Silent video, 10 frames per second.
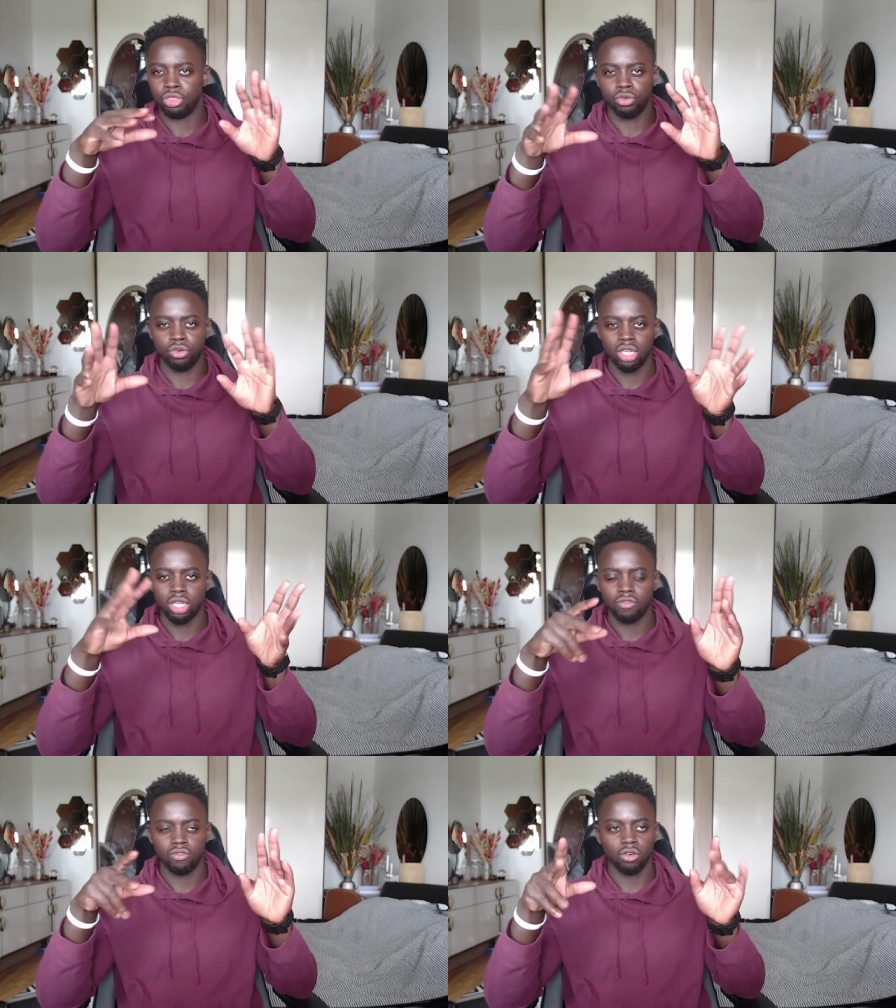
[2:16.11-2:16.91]
three,
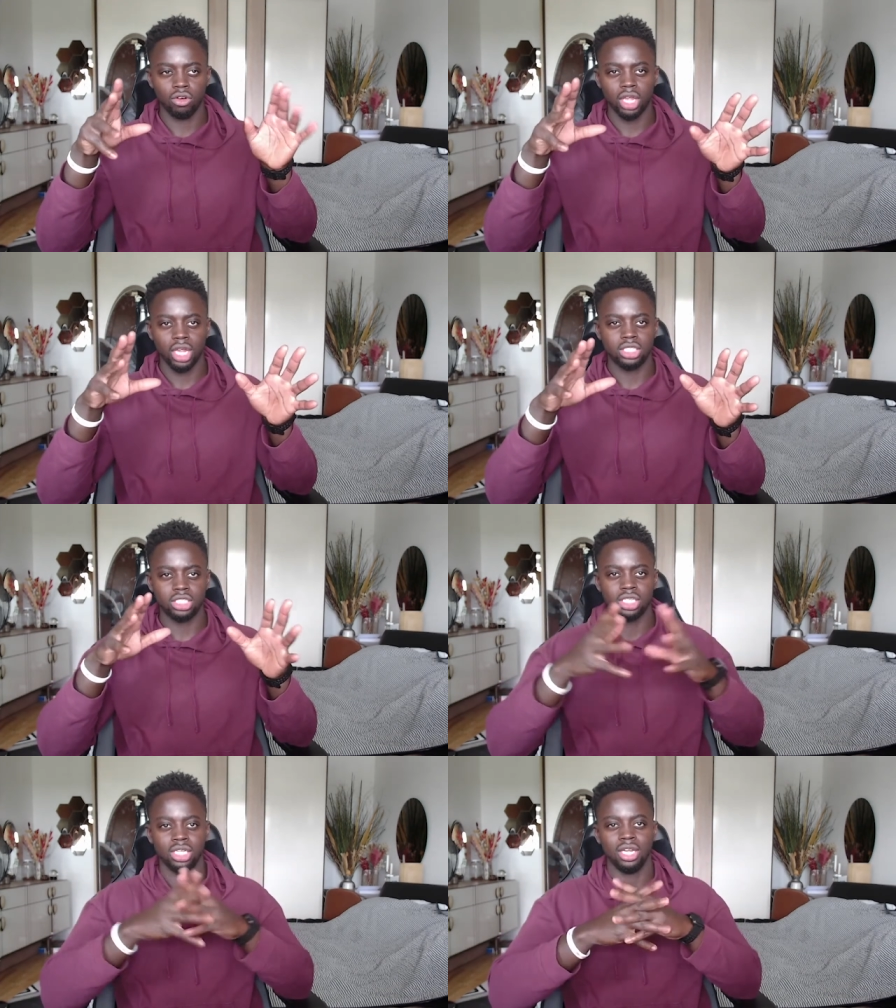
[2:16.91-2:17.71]
four
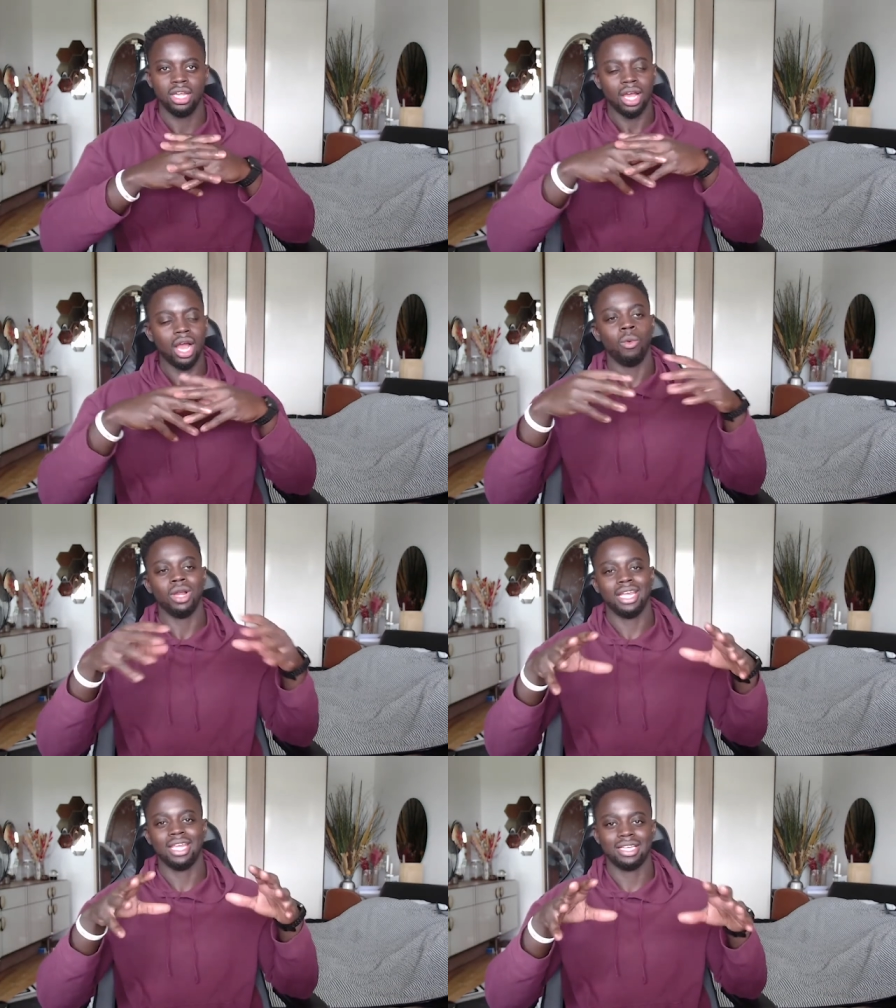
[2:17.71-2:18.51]
kilograms. I want
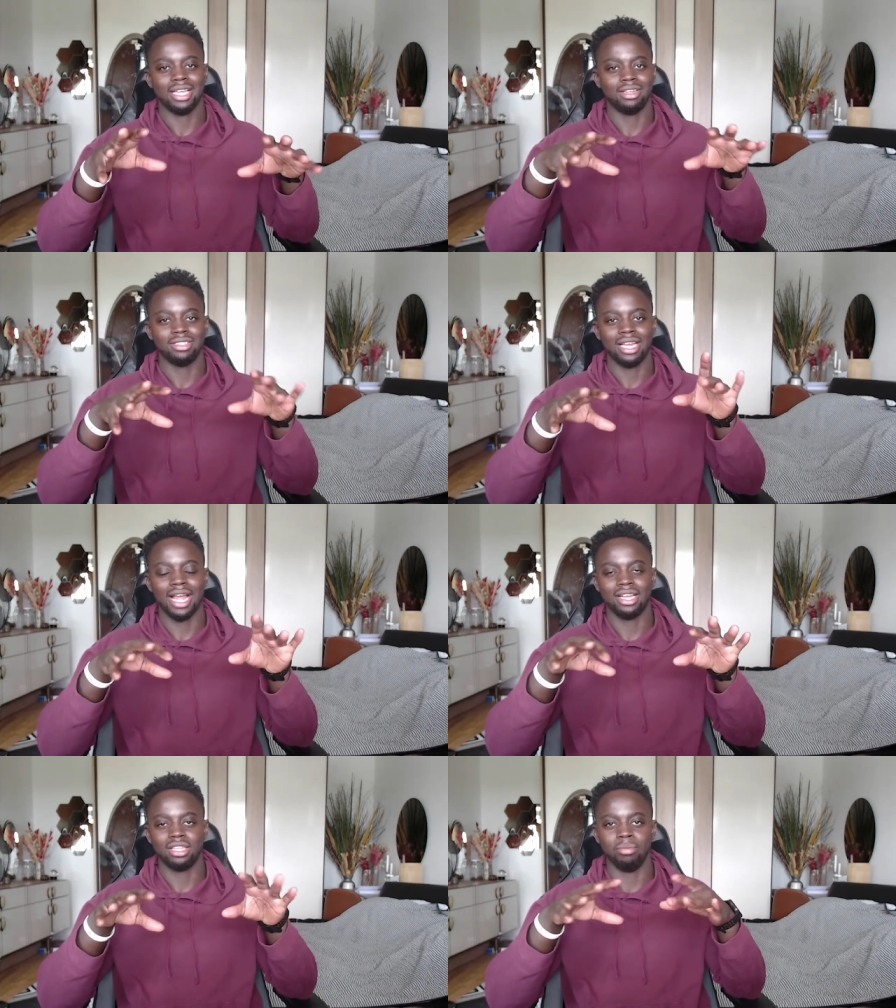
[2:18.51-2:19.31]
to get down to like
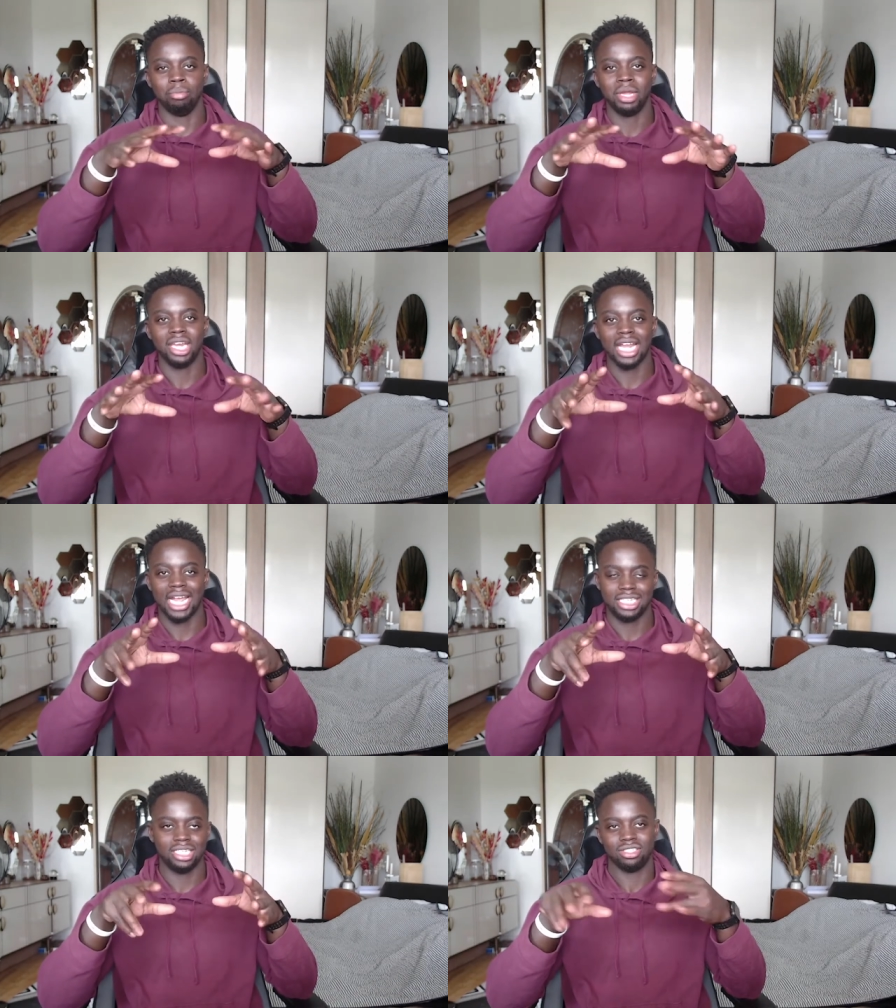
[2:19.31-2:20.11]
the
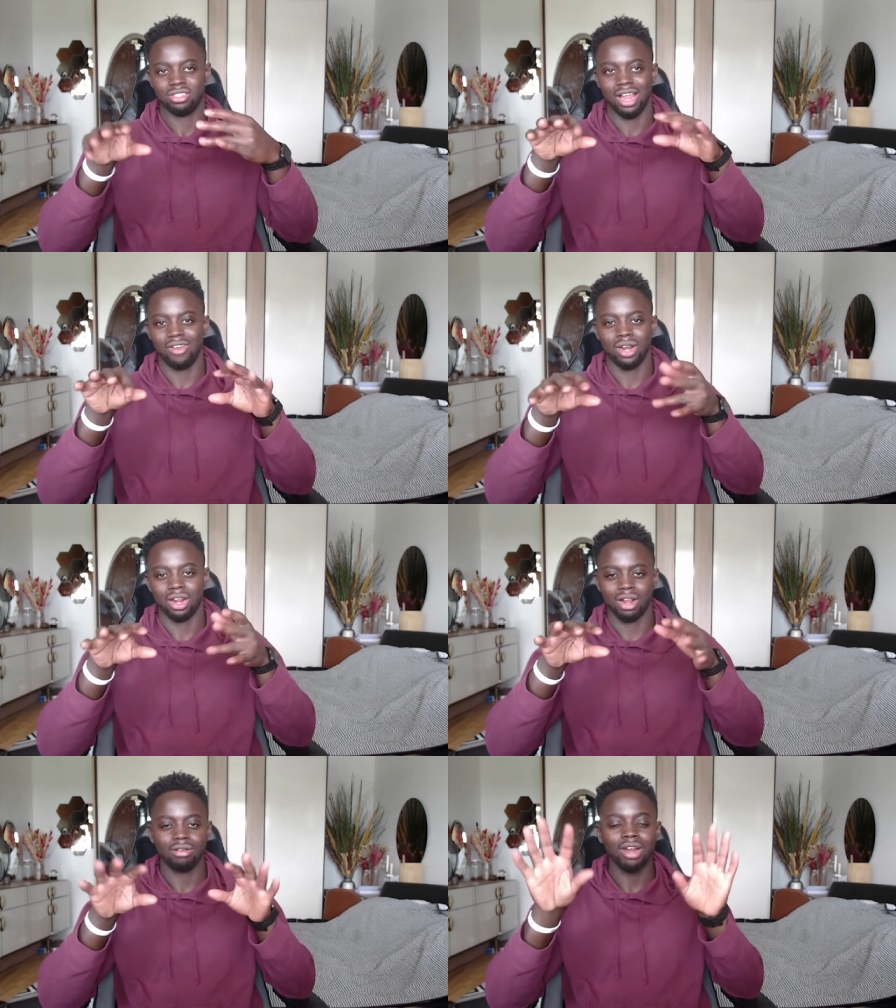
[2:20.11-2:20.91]
around,
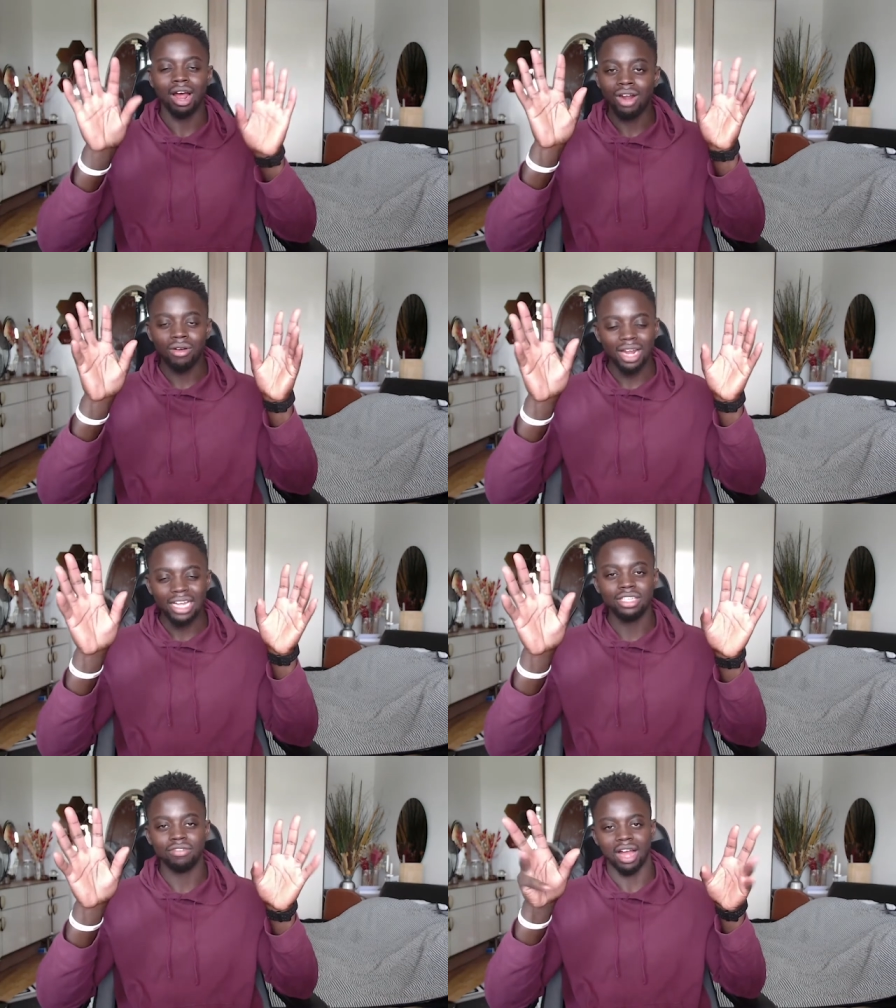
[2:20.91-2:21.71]
around around
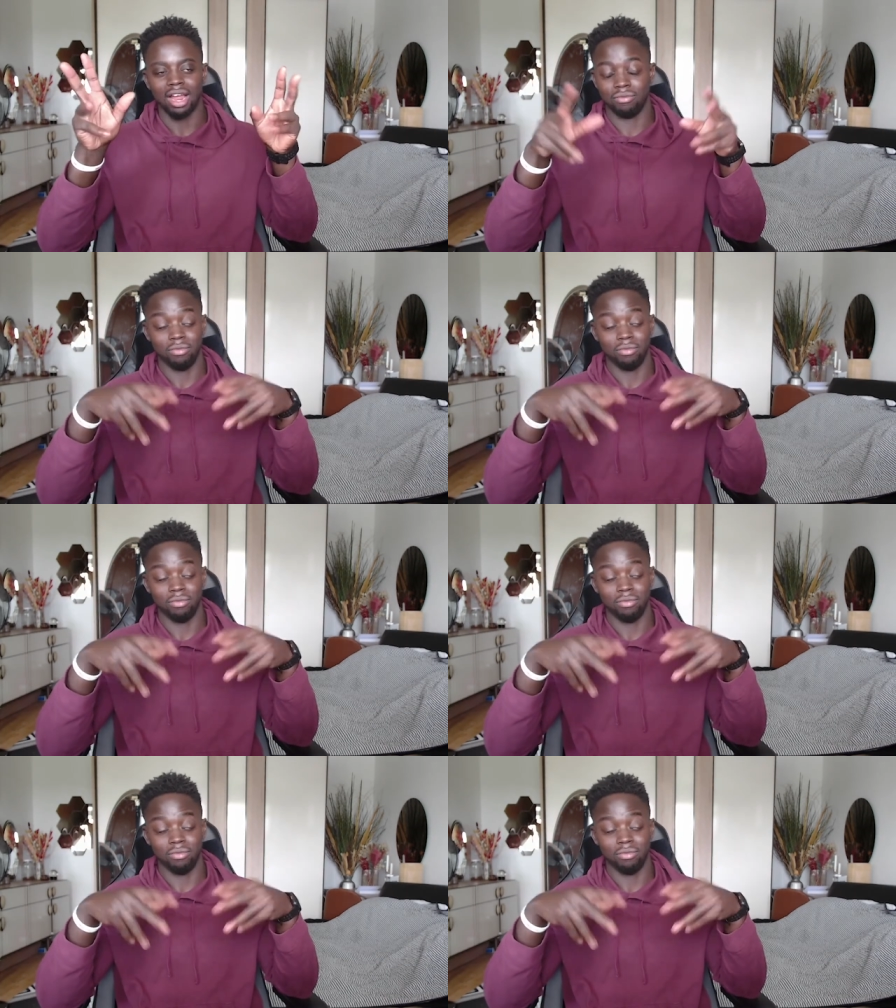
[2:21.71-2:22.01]
ninety-five.